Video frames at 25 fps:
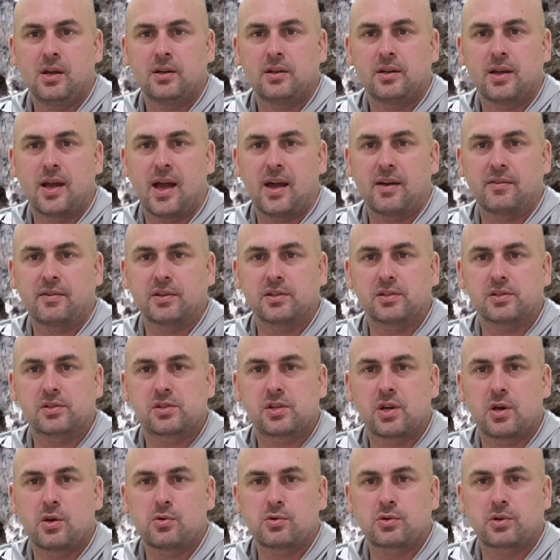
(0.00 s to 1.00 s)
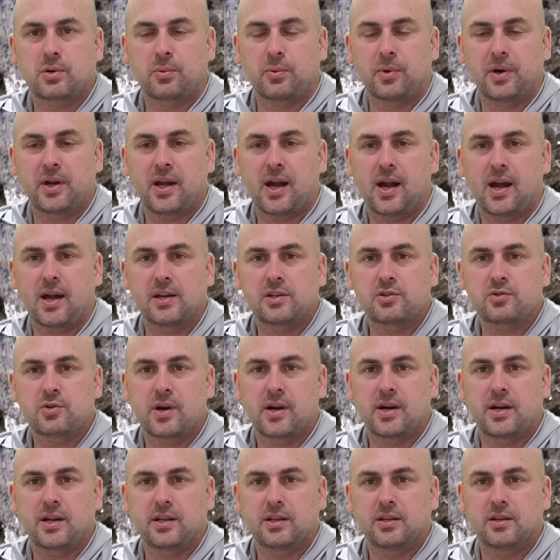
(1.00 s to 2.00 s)
have it soaked and
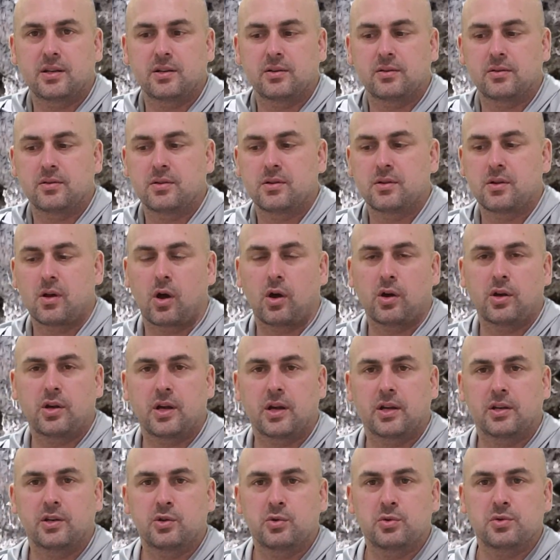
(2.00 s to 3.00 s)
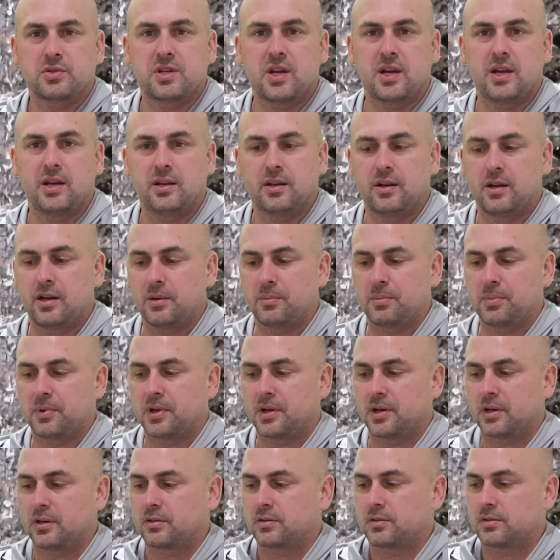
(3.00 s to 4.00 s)
rehydrated, and all you gotta do is heat it up
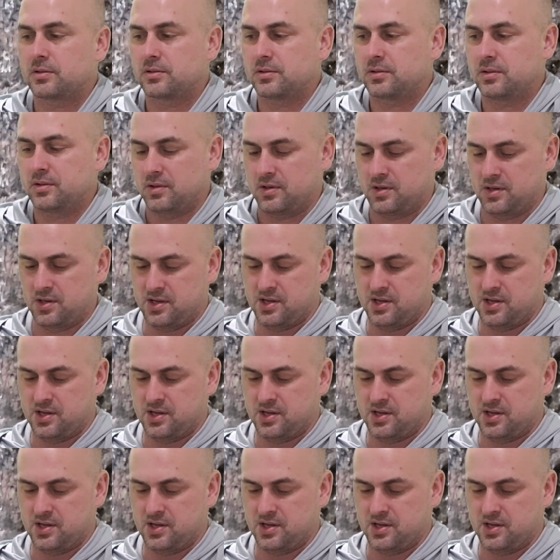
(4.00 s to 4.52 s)
there. So